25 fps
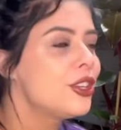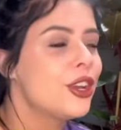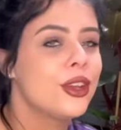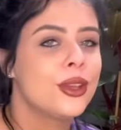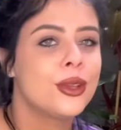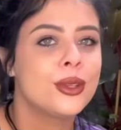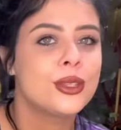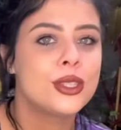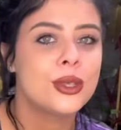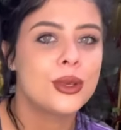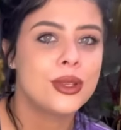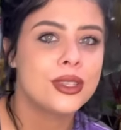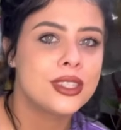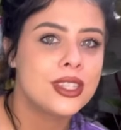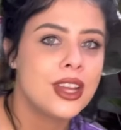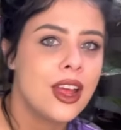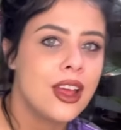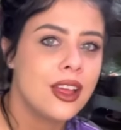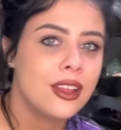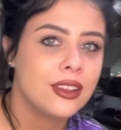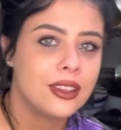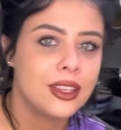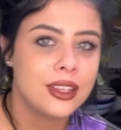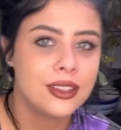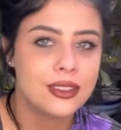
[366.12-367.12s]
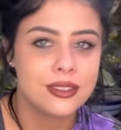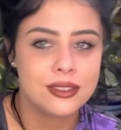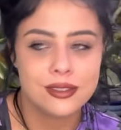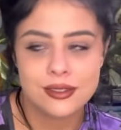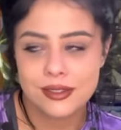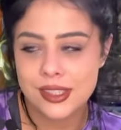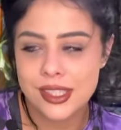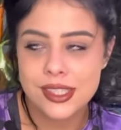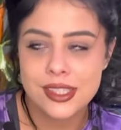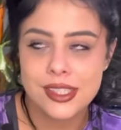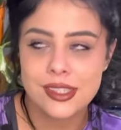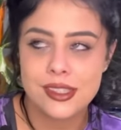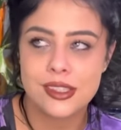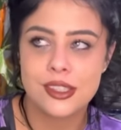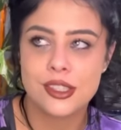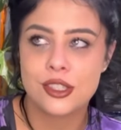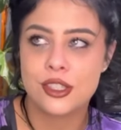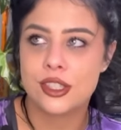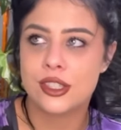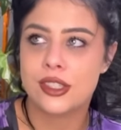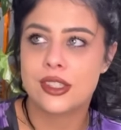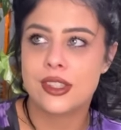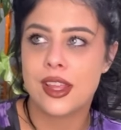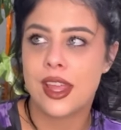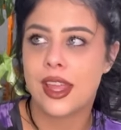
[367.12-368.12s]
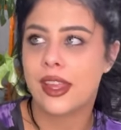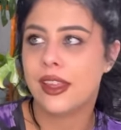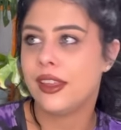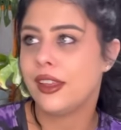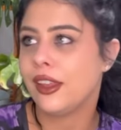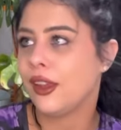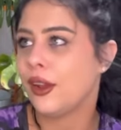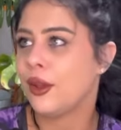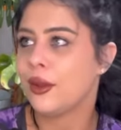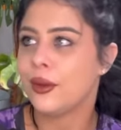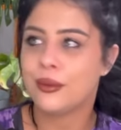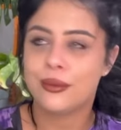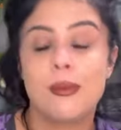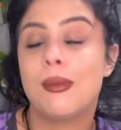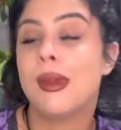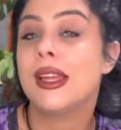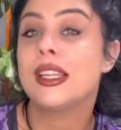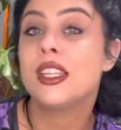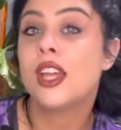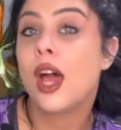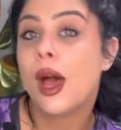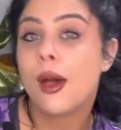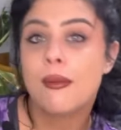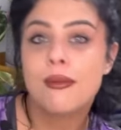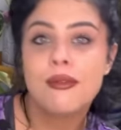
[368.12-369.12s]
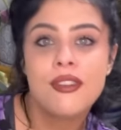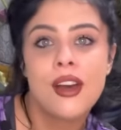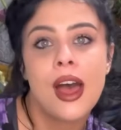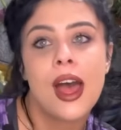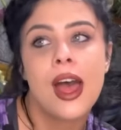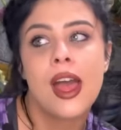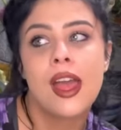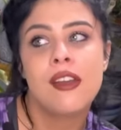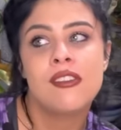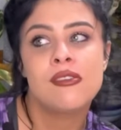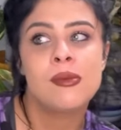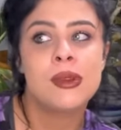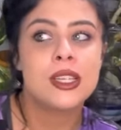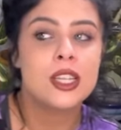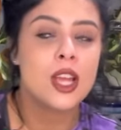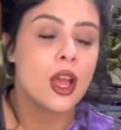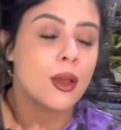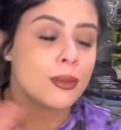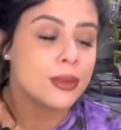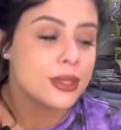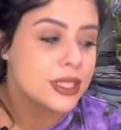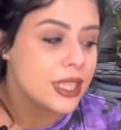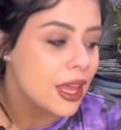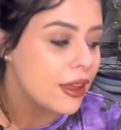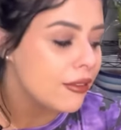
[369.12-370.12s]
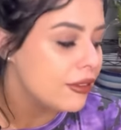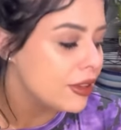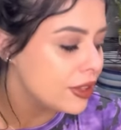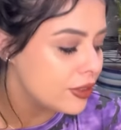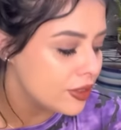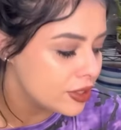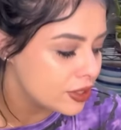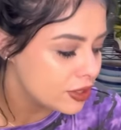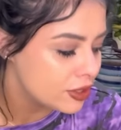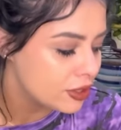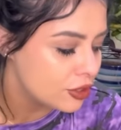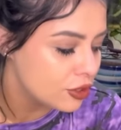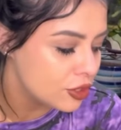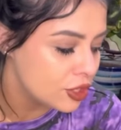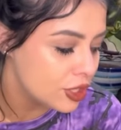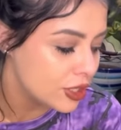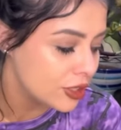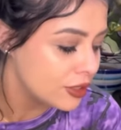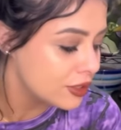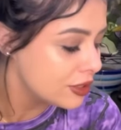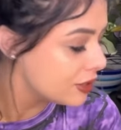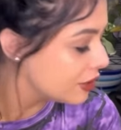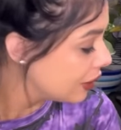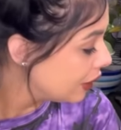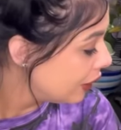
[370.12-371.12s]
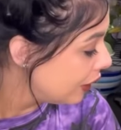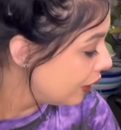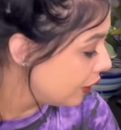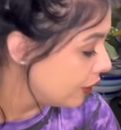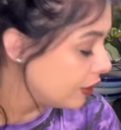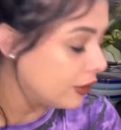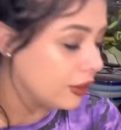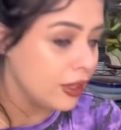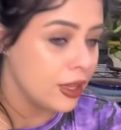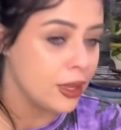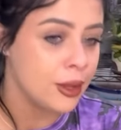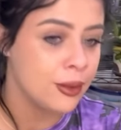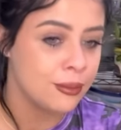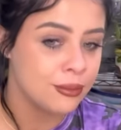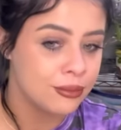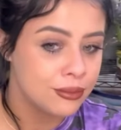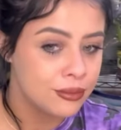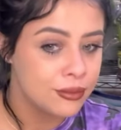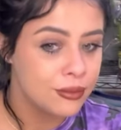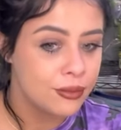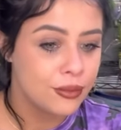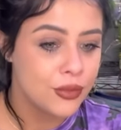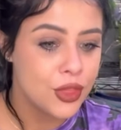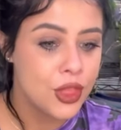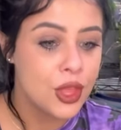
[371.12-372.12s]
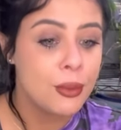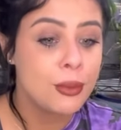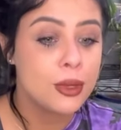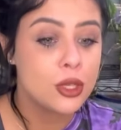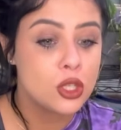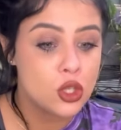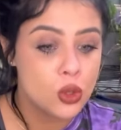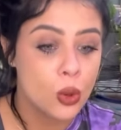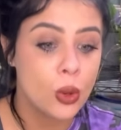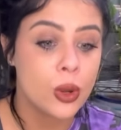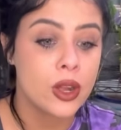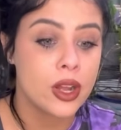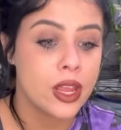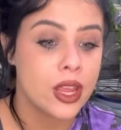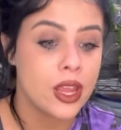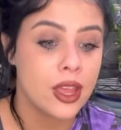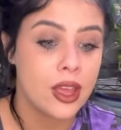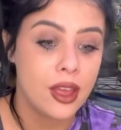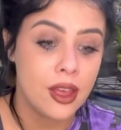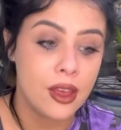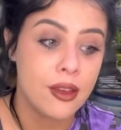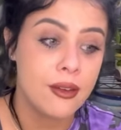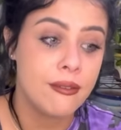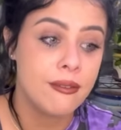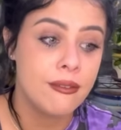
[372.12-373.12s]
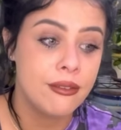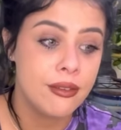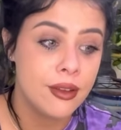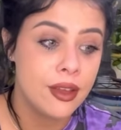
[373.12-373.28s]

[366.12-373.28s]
show you. So this isn't just like, you know, my top five, my top seven. This is just literally the majority of